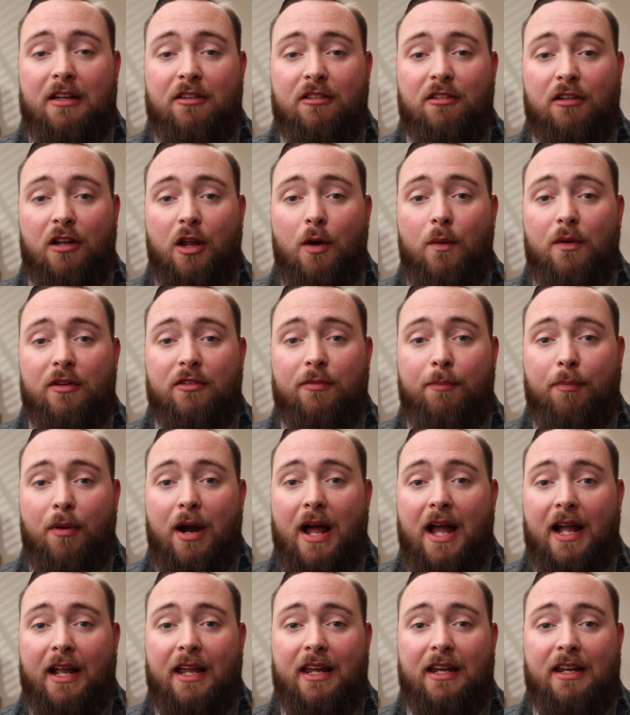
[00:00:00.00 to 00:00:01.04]
slowest
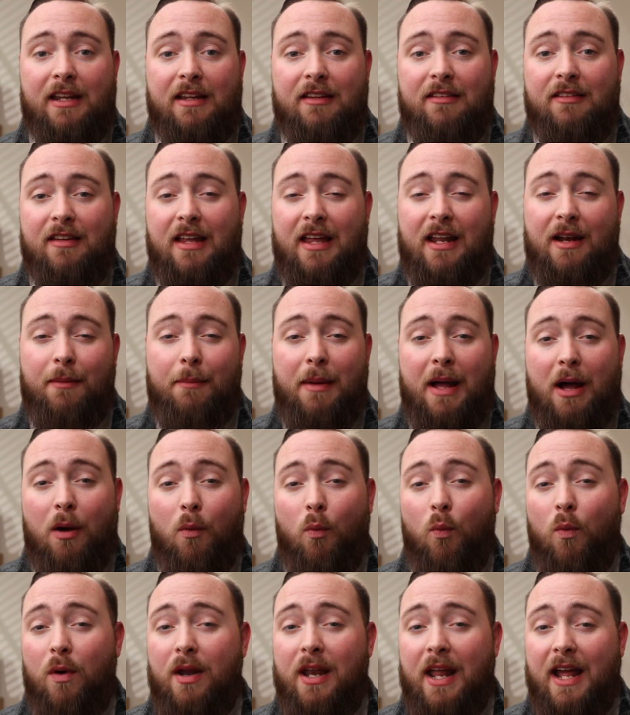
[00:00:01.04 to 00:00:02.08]
bracket is at about
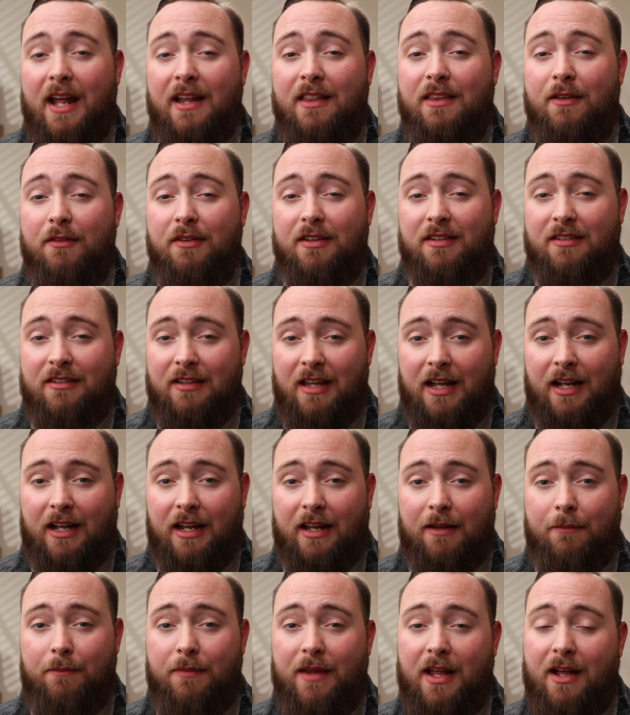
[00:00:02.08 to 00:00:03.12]
1/8 of a
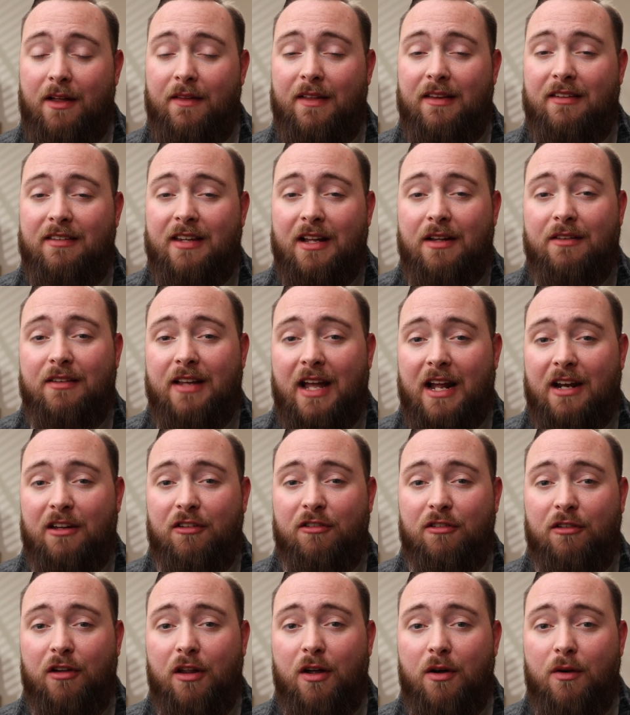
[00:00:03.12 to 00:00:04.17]
second. Now that sounds kind of
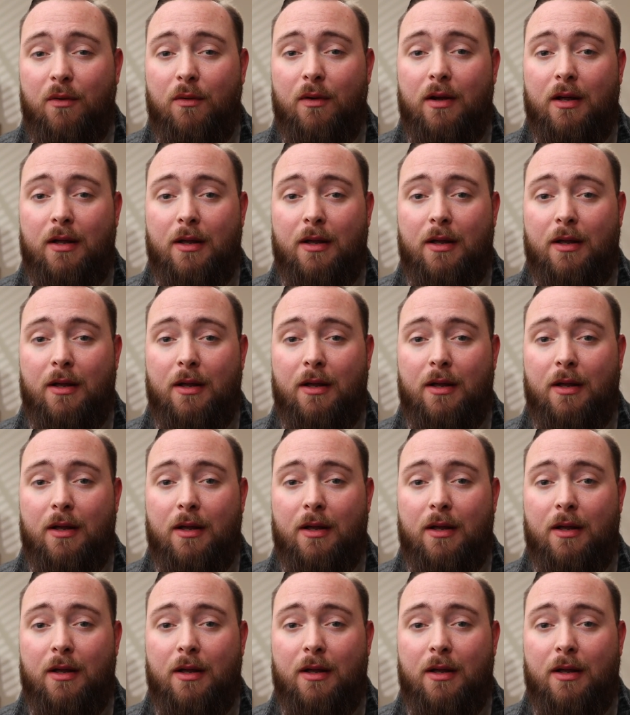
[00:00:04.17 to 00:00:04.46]
slow,